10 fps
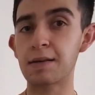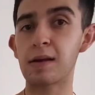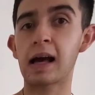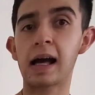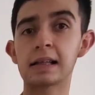time
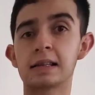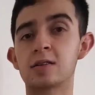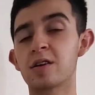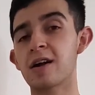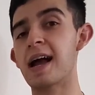you guys
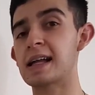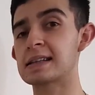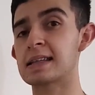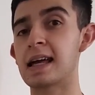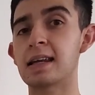do your
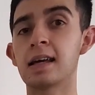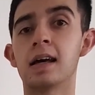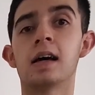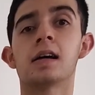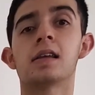handstand,
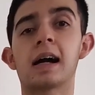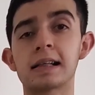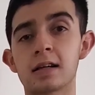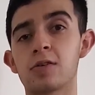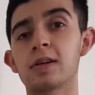you
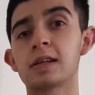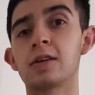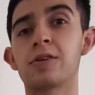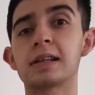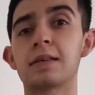guys are going to
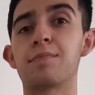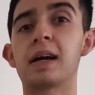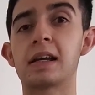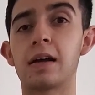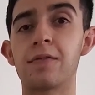notice a
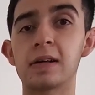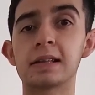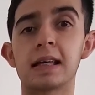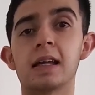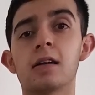big
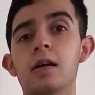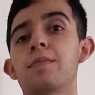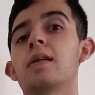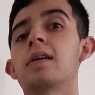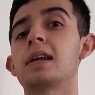difference in your
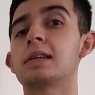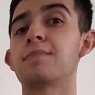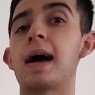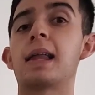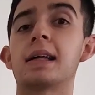ability to
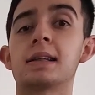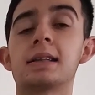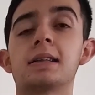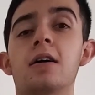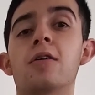balance.
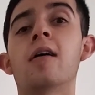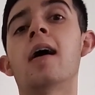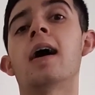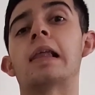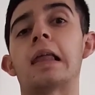So
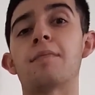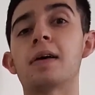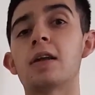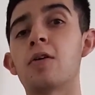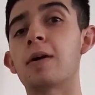let
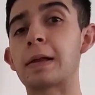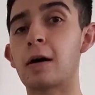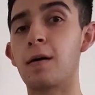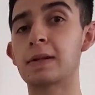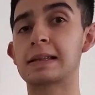me know in the
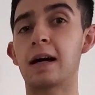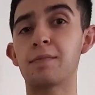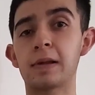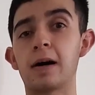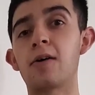comments down
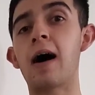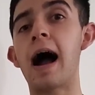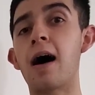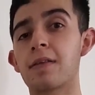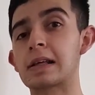below
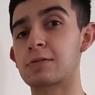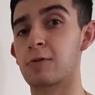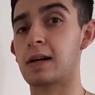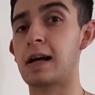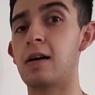how this
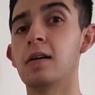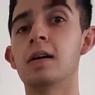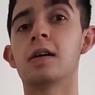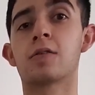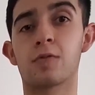workout
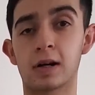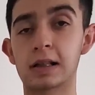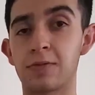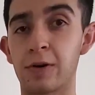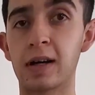
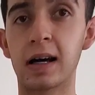works for you